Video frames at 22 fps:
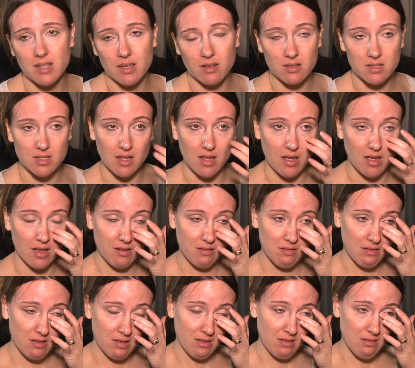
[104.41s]
outside,
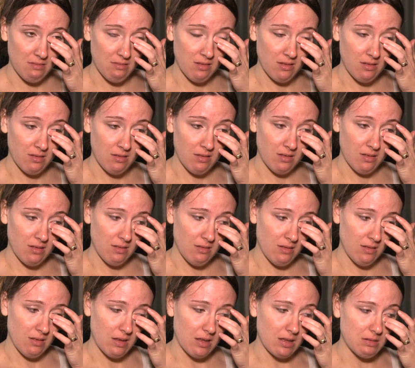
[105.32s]

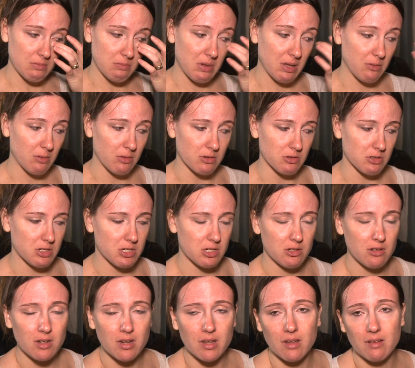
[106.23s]
and people are
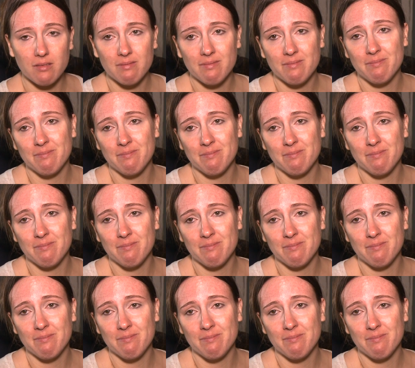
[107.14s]
shooting.